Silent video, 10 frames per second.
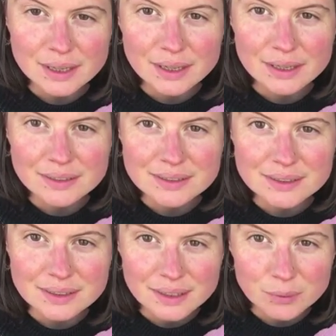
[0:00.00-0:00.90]
and
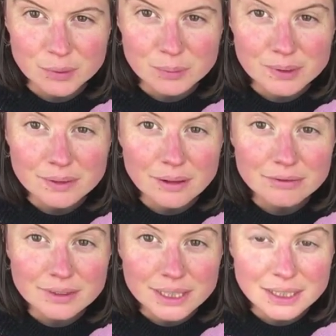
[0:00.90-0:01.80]
it would be
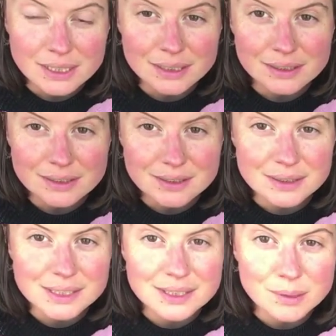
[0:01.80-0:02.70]
lovely to
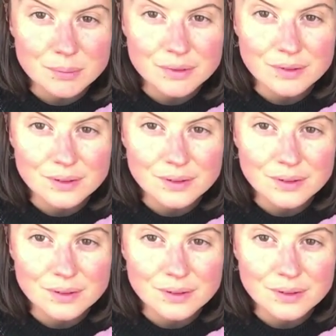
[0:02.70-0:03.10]
see some of